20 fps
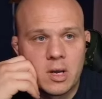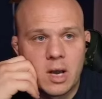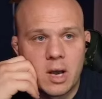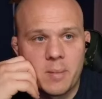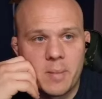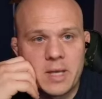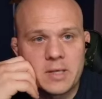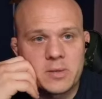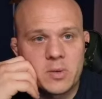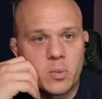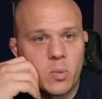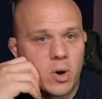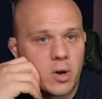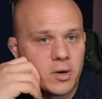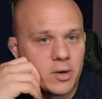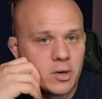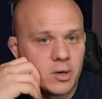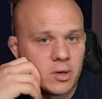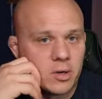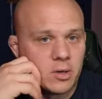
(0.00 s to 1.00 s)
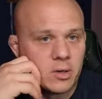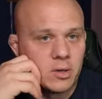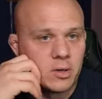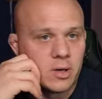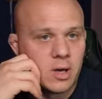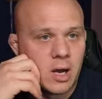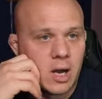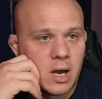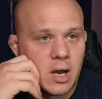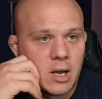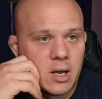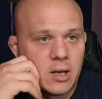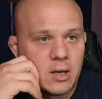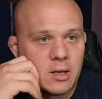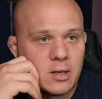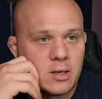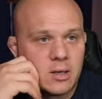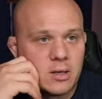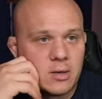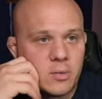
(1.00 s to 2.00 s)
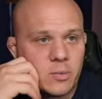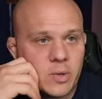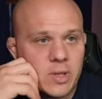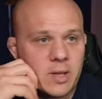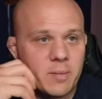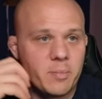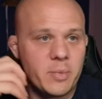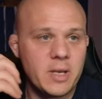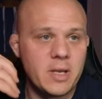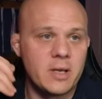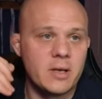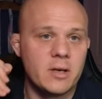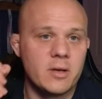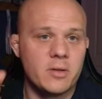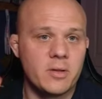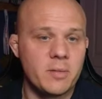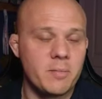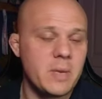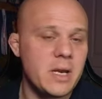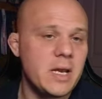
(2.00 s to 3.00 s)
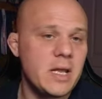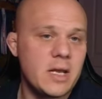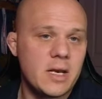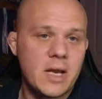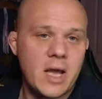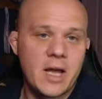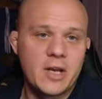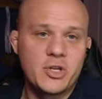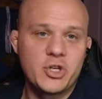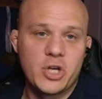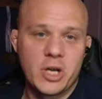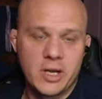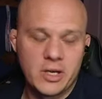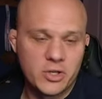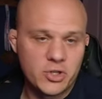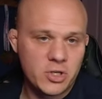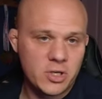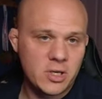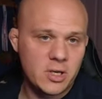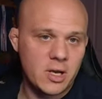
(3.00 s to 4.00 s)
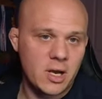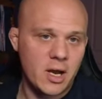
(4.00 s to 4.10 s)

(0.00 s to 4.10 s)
It makes me wonder, would it be in the media not changing